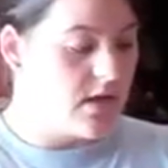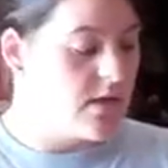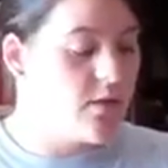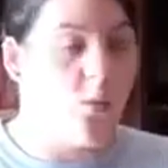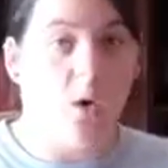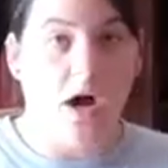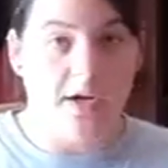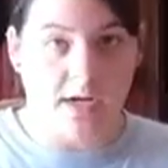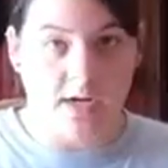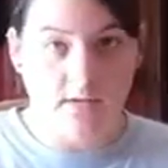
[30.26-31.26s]
the
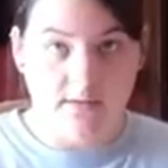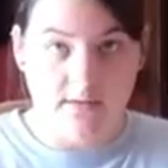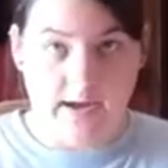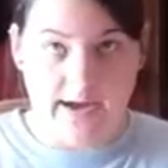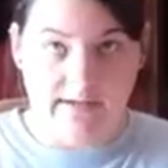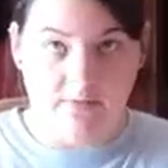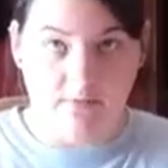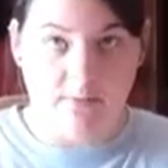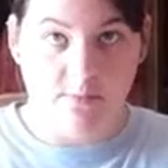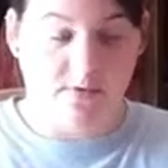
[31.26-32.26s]
water I have
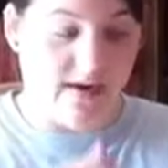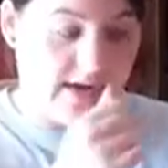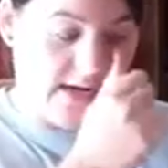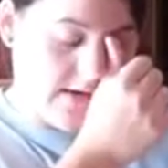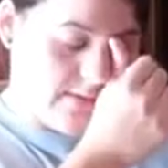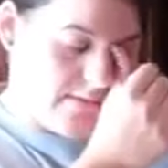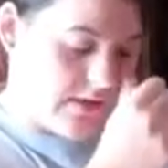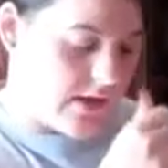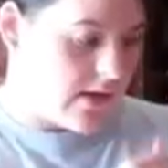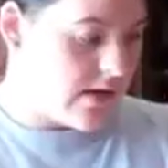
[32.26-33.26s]
provided,
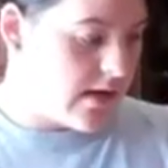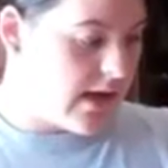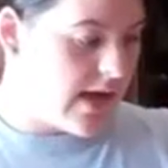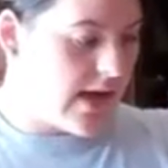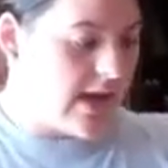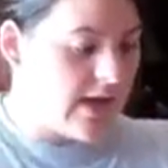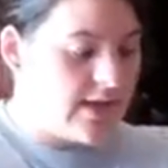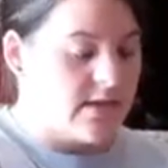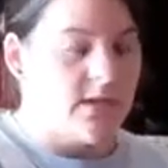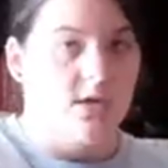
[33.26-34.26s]

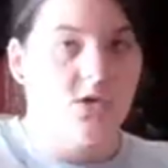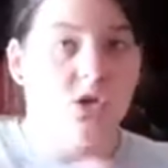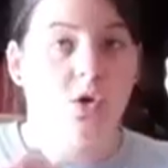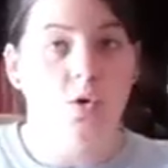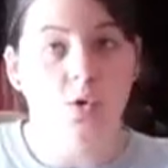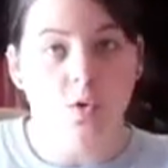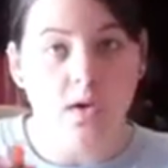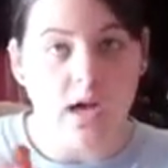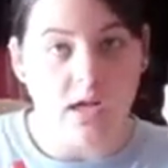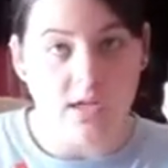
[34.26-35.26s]
and 2
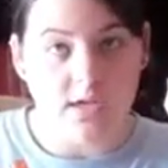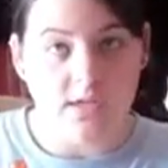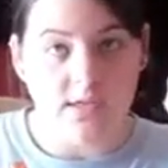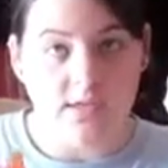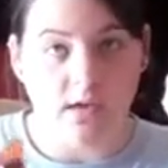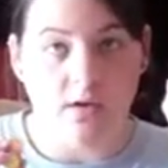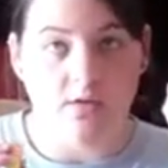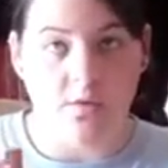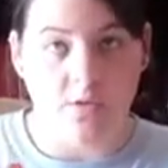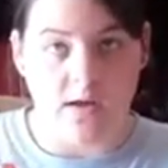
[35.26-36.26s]
colors of
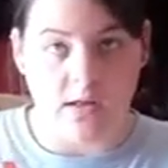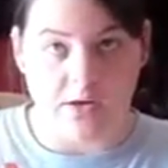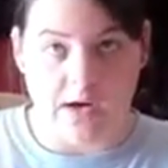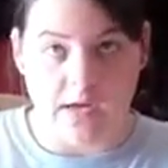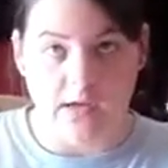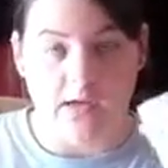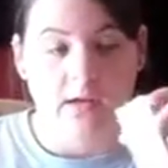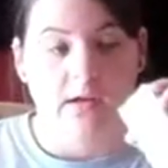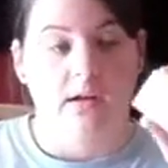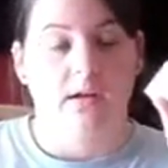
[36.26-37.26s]
food coloring.
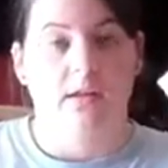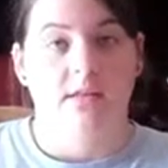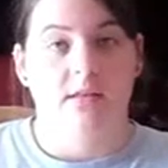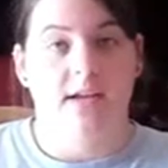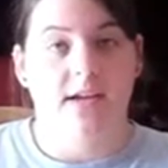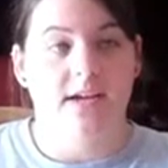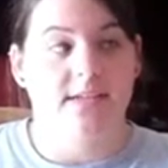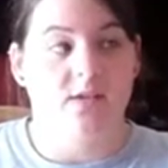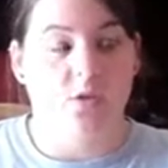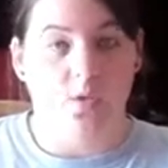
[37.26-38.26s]
There
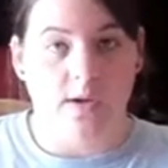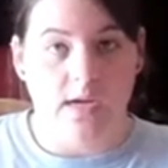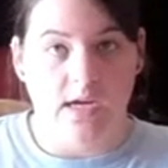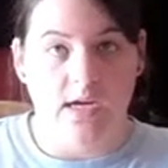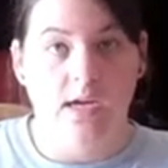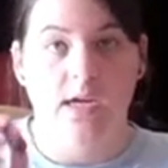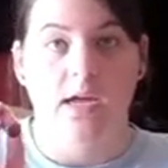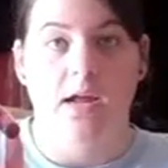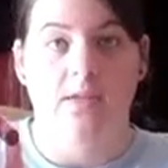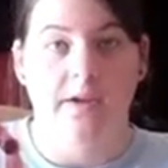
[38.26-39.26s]
is green
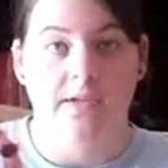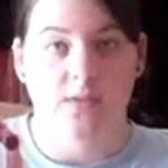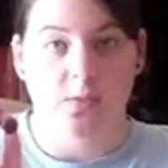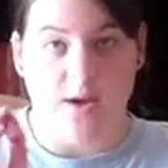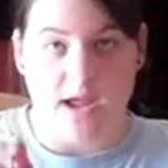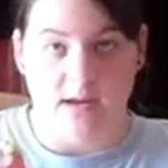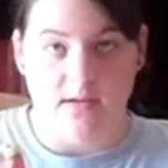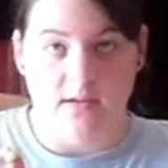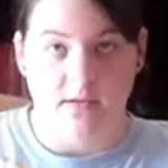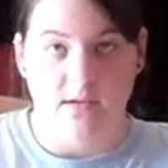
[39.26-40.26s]
and there is red.
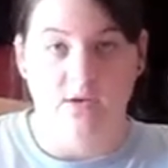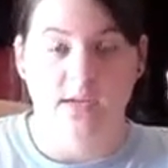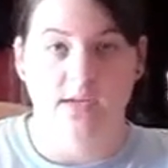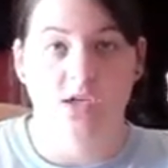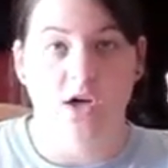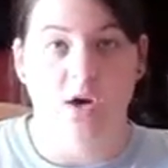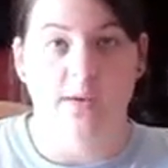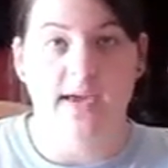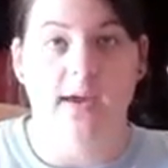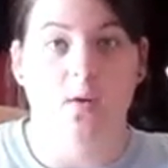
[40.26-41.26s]
You need to go
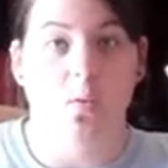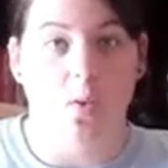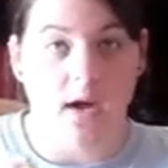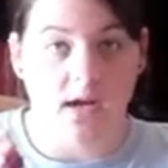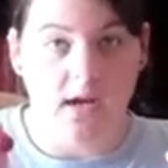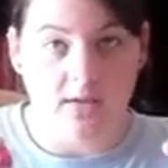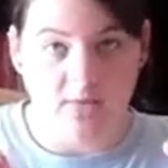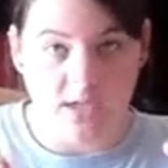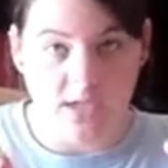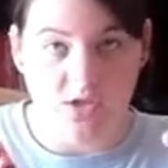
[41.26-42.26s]
and get one of
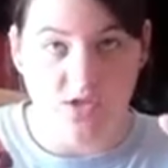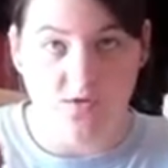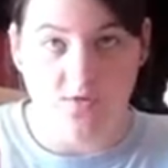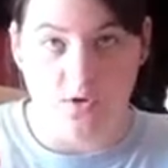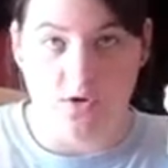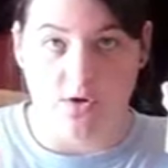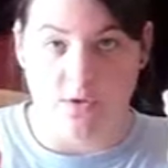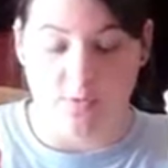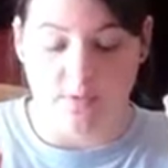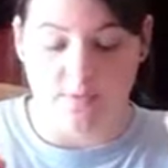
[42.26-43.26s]
each for your group.